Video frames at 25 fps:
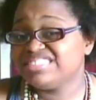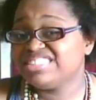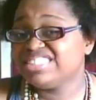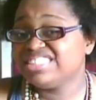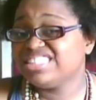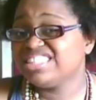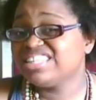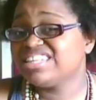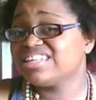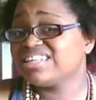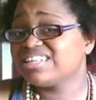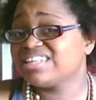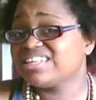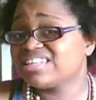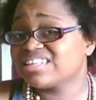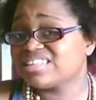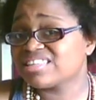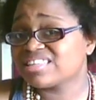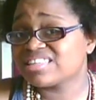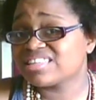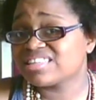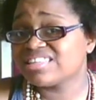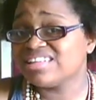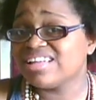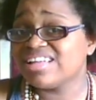
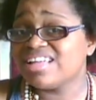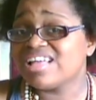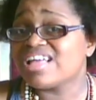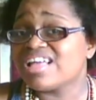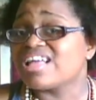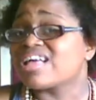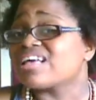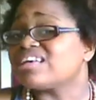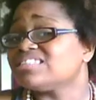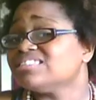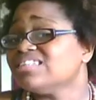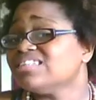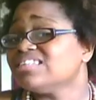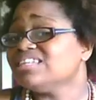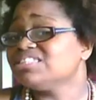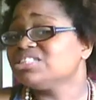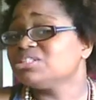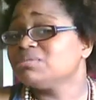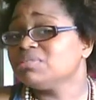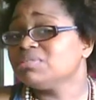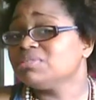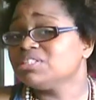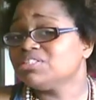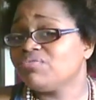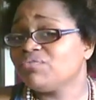it's not so
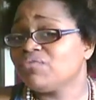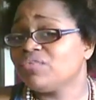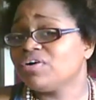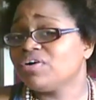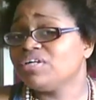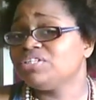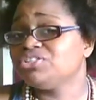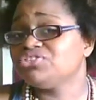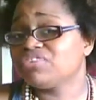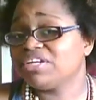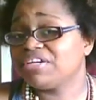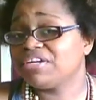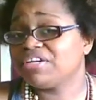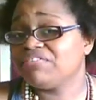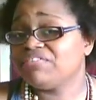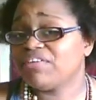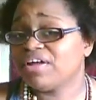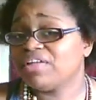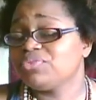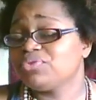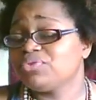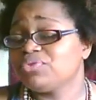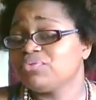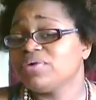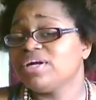much fun trying to
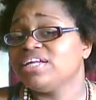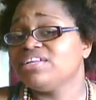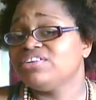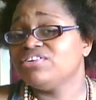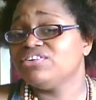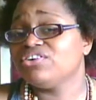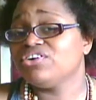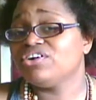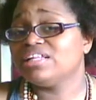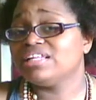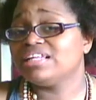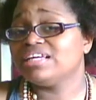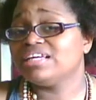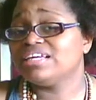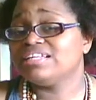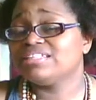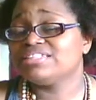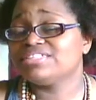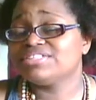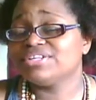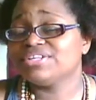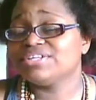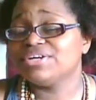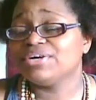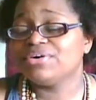find thread and all that.
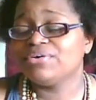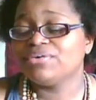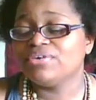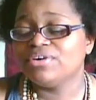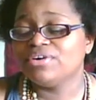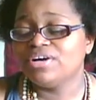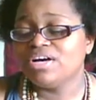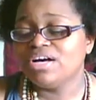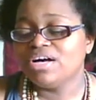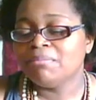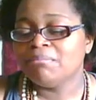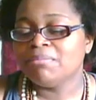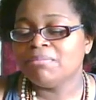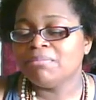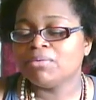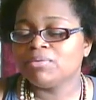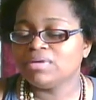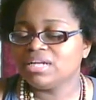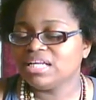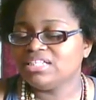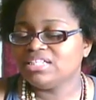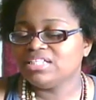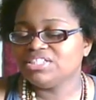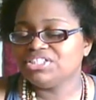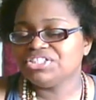So, but when
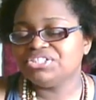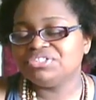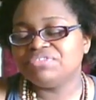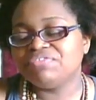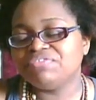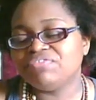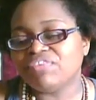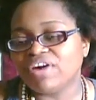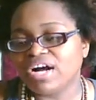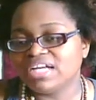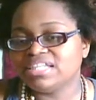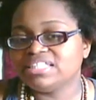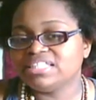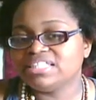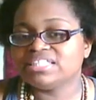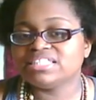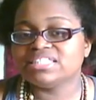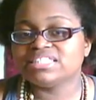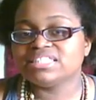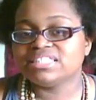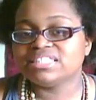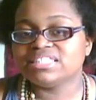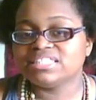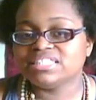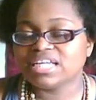I do find
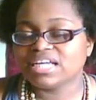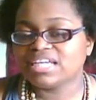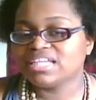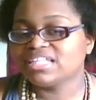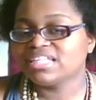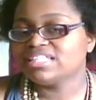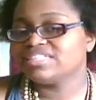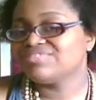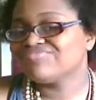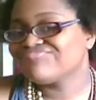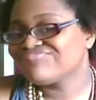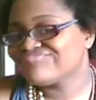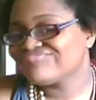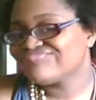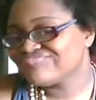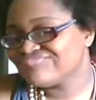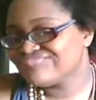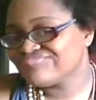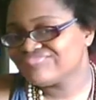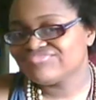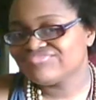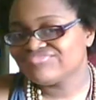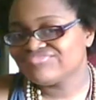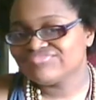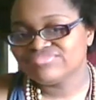it, then I can
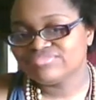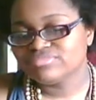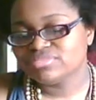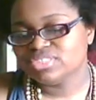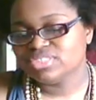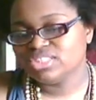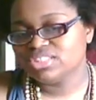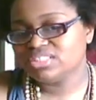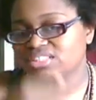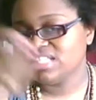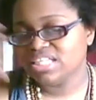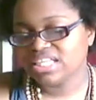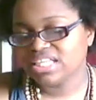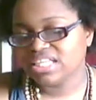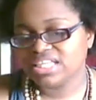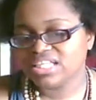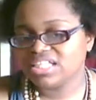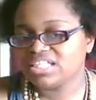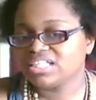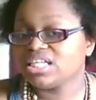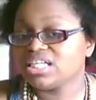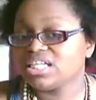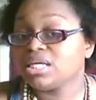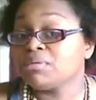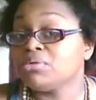just nick it
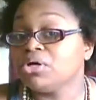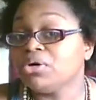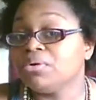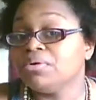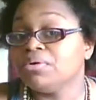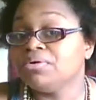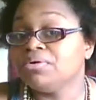and keep going.